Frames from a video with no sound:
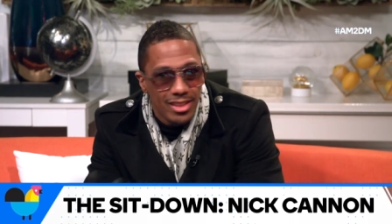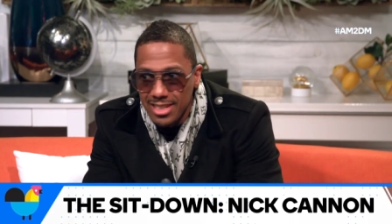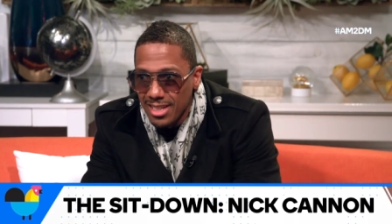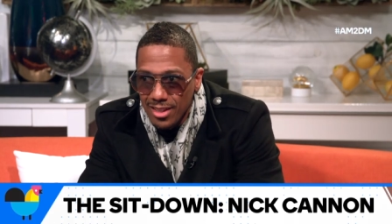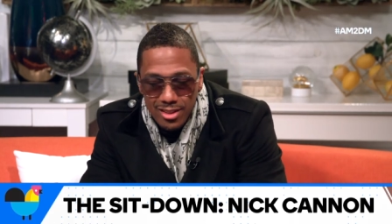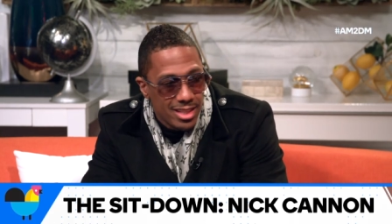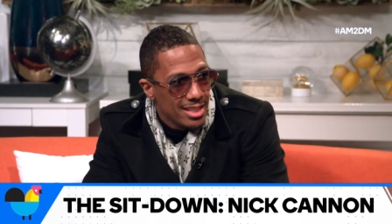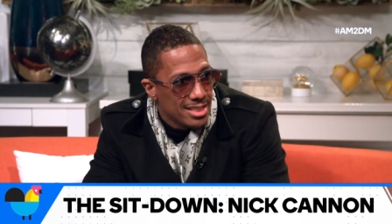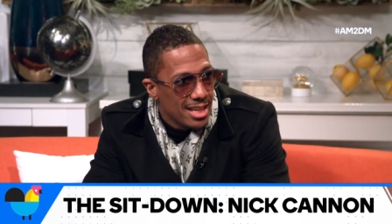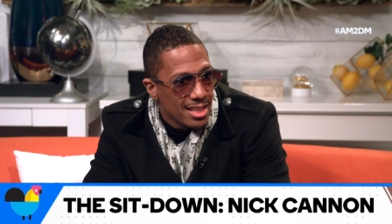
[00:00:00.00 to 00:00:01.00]
and all these other
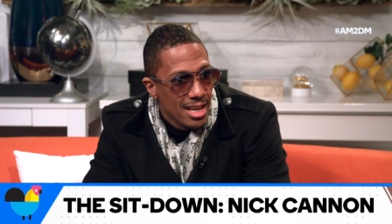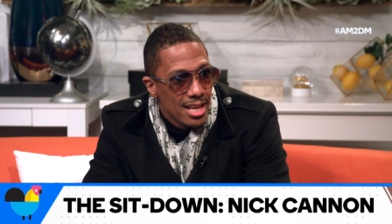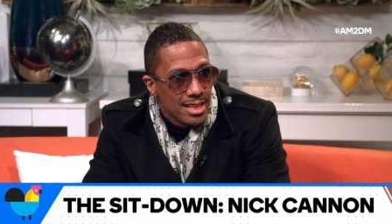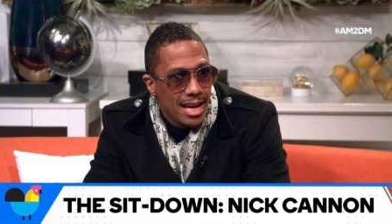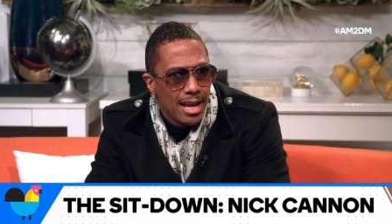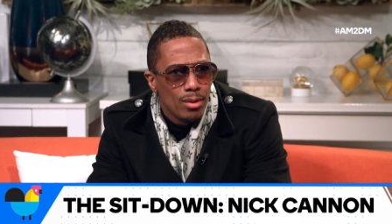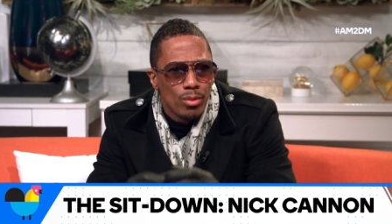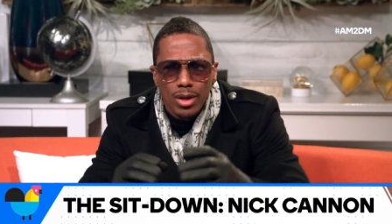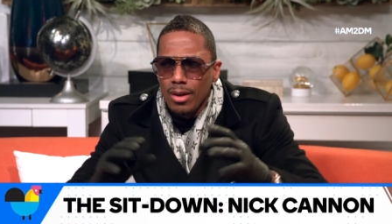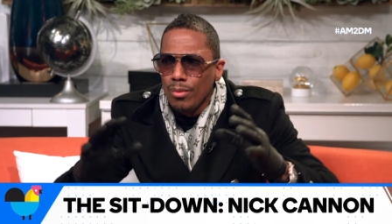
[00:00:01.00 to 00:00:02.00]
things that
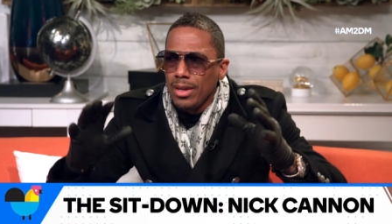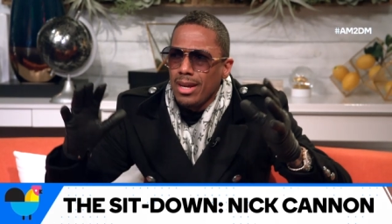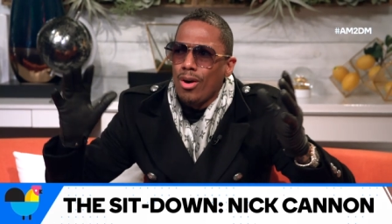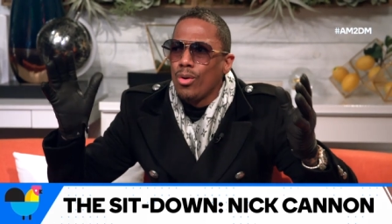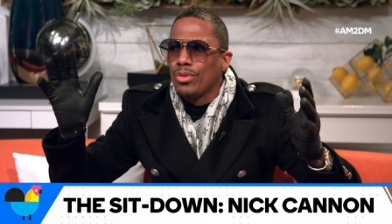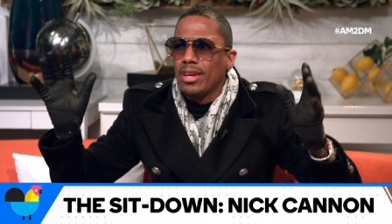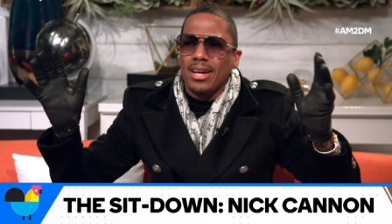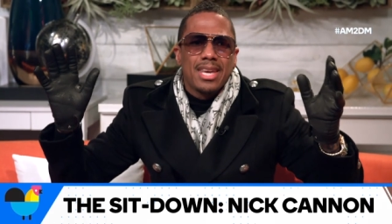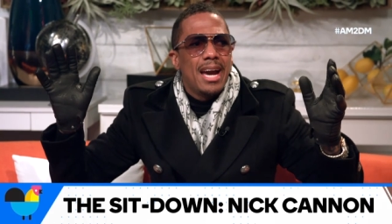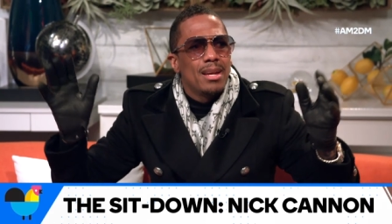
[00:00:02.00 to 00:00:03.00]
we hold
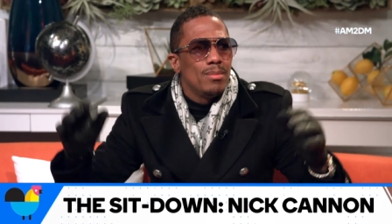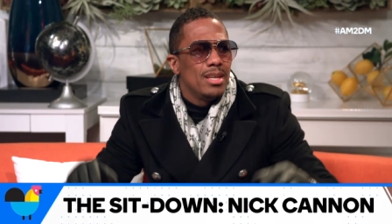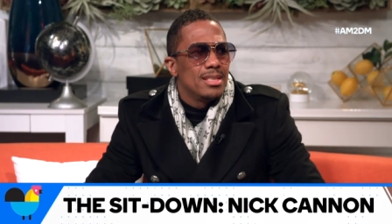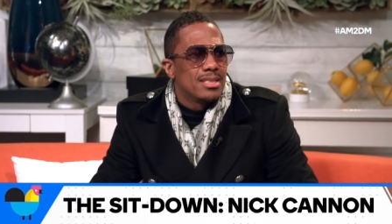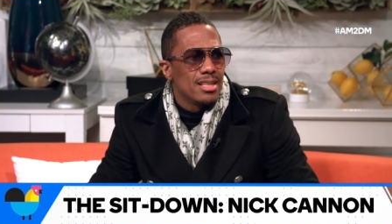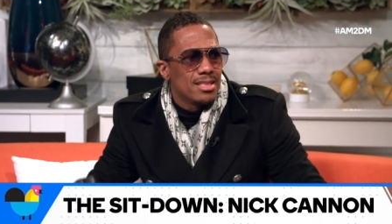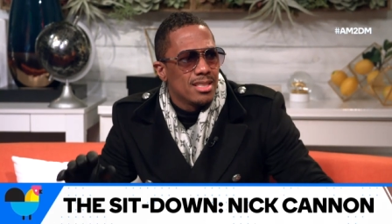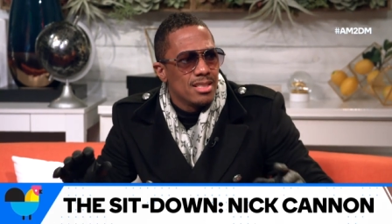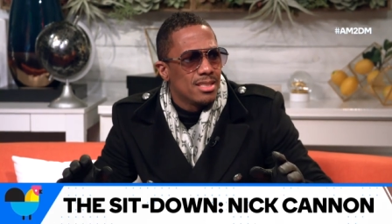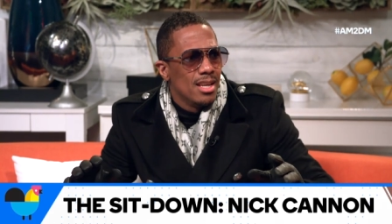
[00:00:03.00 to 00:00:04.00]
the Academy in such
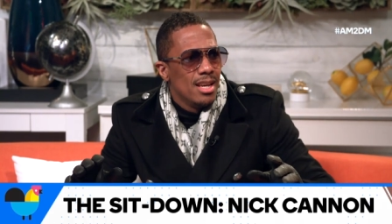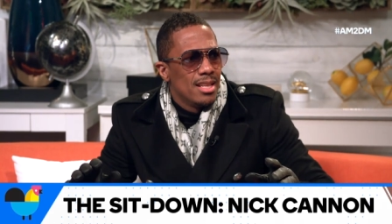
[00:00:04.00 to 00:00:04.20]
this